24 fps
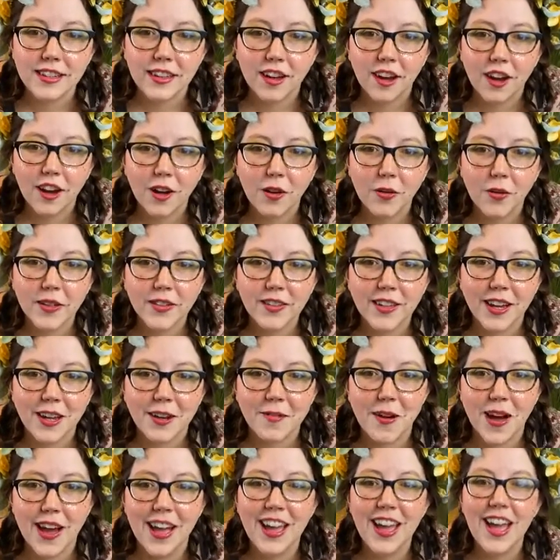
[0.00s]
Always got a
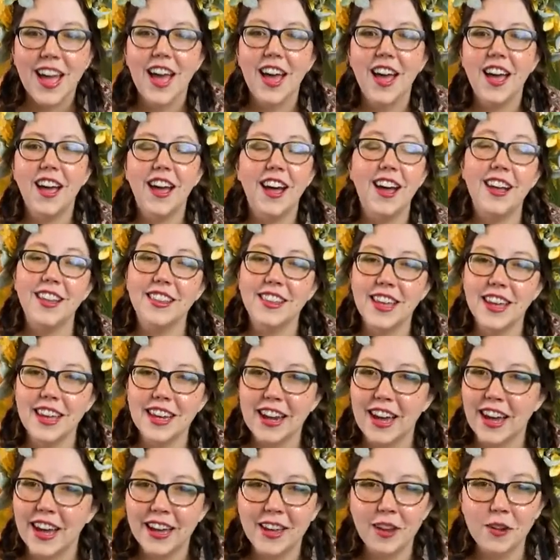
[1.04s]
Elena.
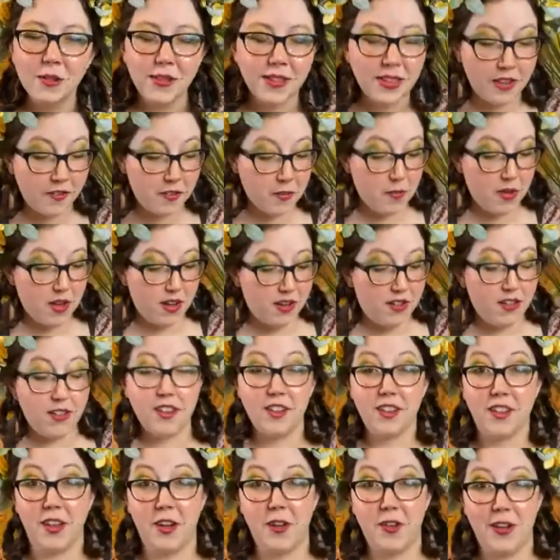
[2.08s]
I always have a
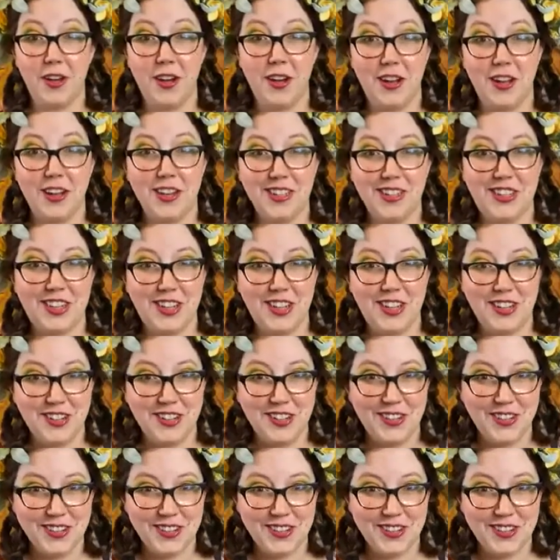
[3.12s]
monologue going on too.